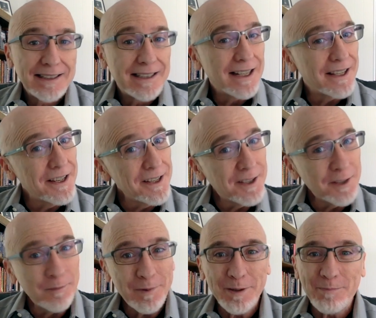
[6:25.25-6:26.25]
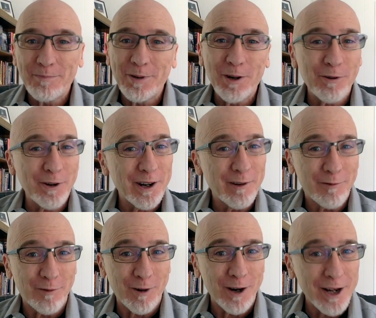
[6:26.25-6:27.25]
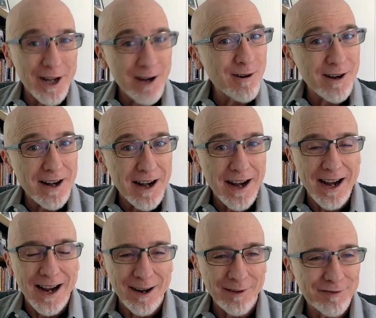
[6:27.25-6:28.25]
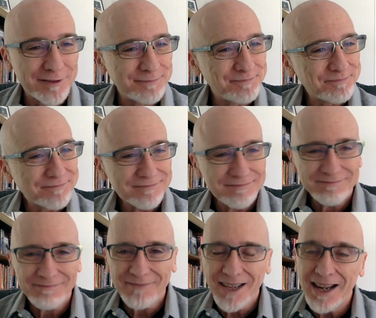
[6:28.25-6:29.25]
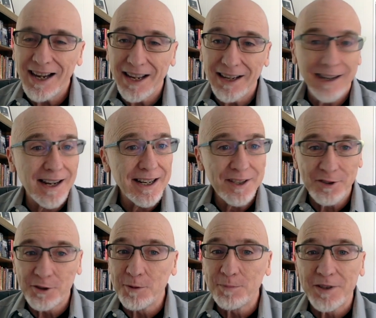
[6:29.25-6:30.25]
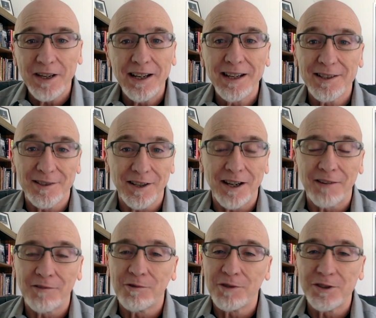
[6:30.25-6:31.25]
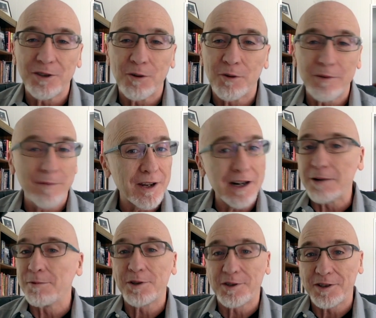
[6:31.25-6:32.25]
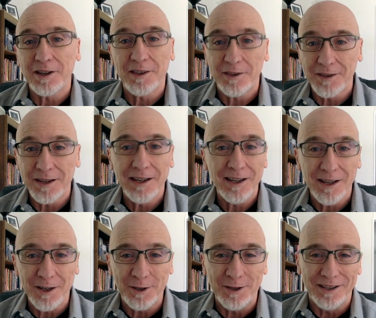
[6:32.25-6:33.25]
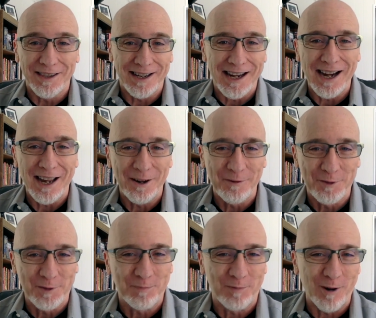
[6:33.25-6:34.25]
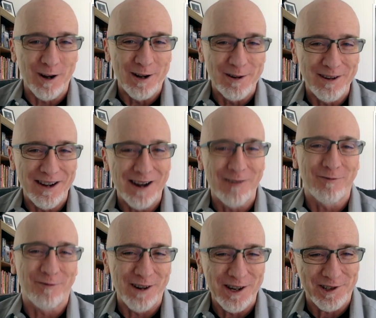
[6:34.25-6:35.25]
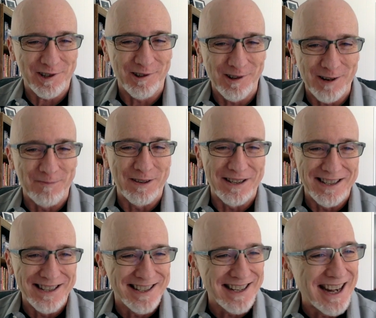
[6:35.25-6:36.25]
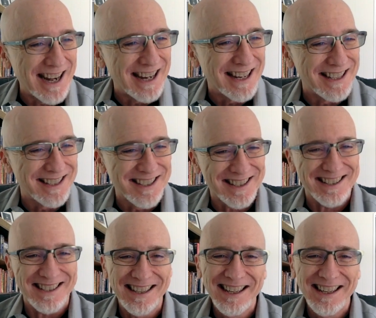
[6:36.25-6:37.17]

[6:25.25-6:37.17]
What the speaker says: Now, this had been building for a year and a half, and I stooped to his level and told him that I would stick the can of spray air freshener up his ass.